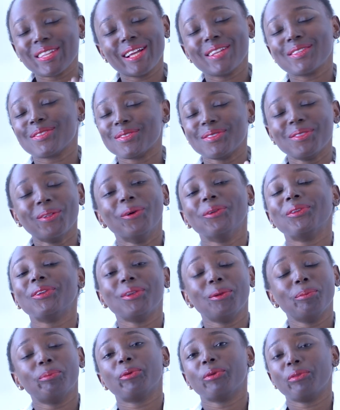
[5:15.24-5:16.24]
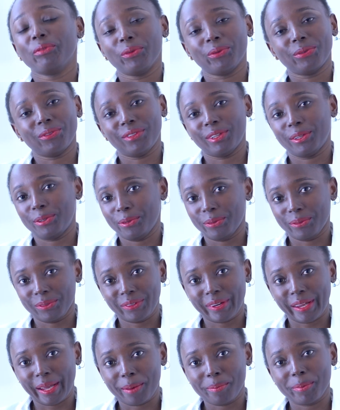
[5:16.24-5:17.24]
does not improve your session
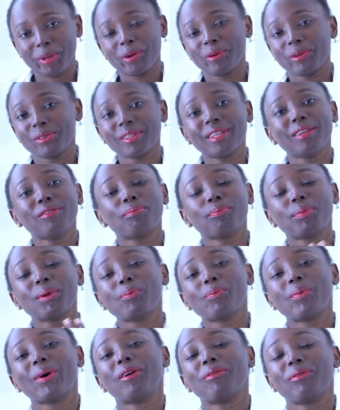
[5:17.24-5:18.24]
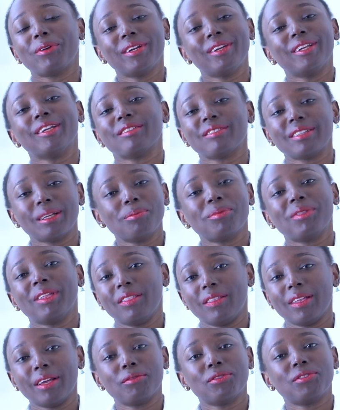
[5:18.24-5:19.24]
time. Because if people are reading
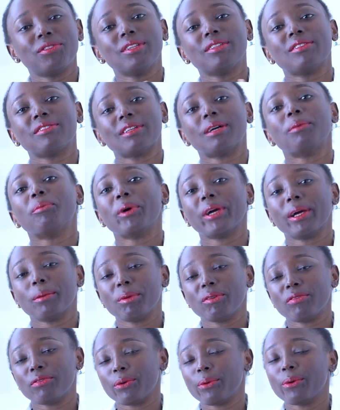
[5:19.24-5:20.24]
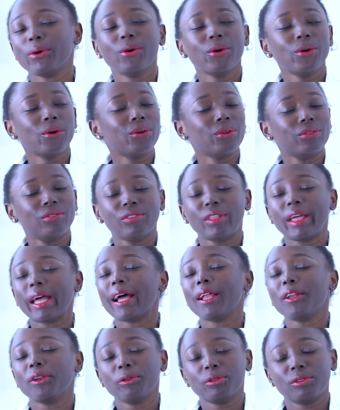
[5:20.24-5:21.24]
something they have seen somewhere before, they
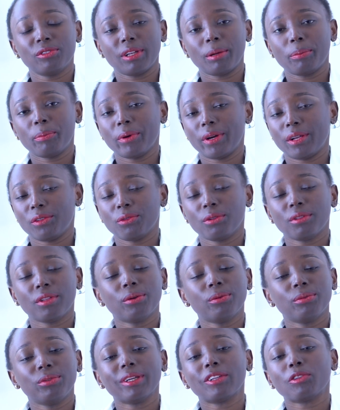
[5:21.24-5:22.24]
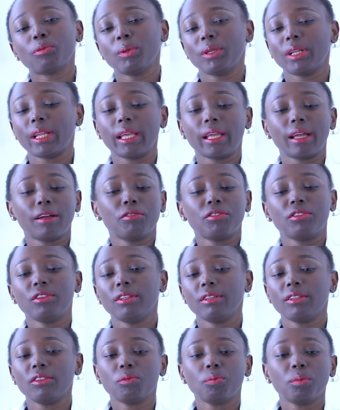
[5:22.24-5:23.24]
are not surprised, so they'll just be like, I've
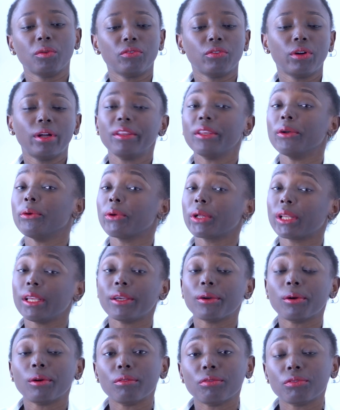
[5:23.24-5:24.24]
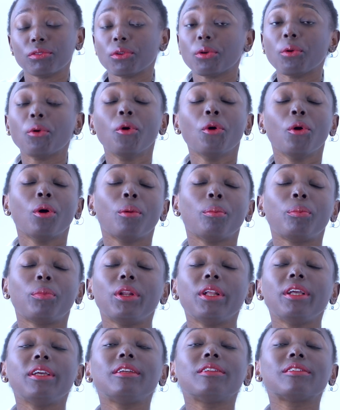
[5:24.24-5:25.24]
seen this before, and they'll click off. So
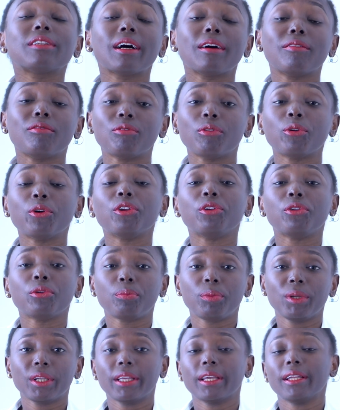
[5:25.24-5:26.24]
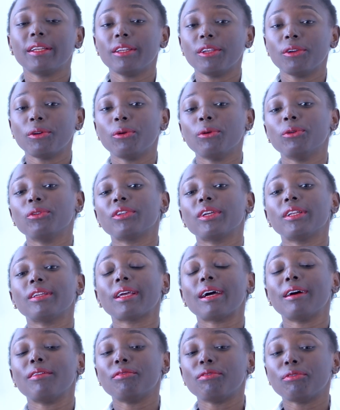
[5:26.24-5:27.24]
please avoid duplicating content,
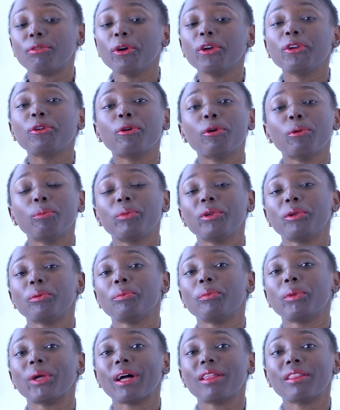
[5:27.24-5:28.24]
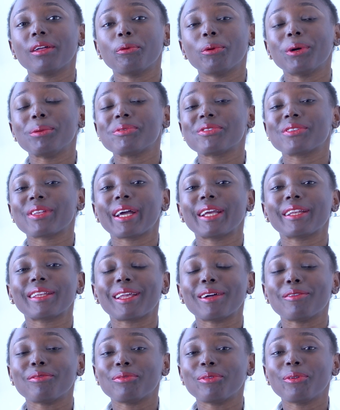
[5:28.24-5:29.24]
avoid copying other websites,
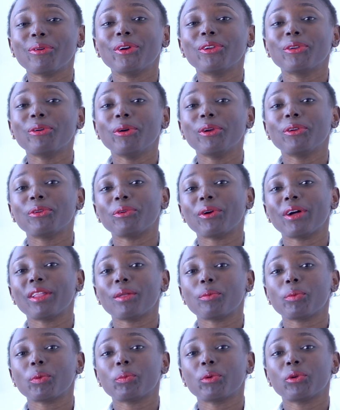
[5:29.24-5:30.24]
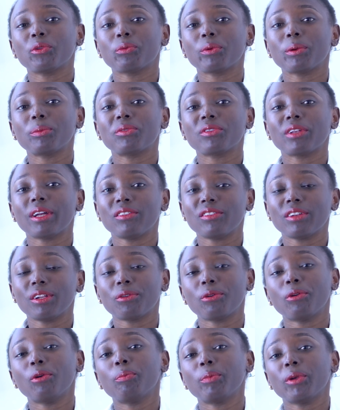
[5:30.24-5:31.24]
avoid going to other people's websites
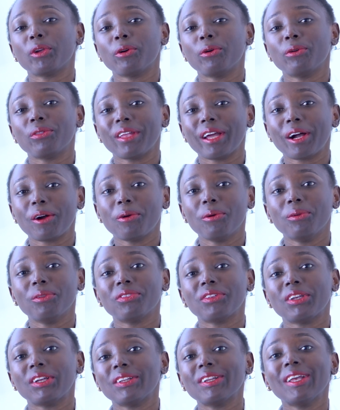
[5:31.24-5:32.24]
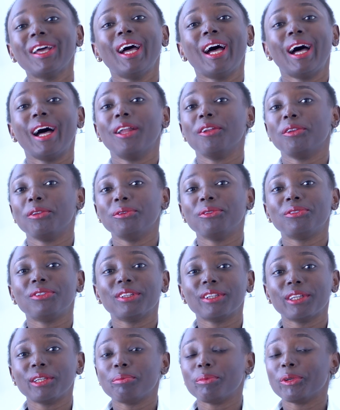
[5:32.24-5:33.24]
and copying all their content and
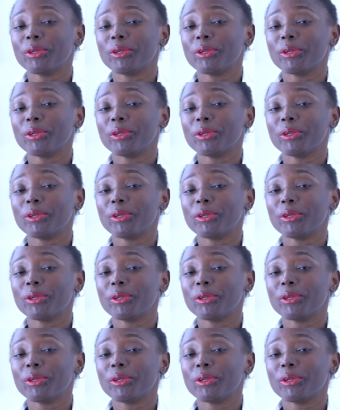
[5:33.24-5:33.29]
using it.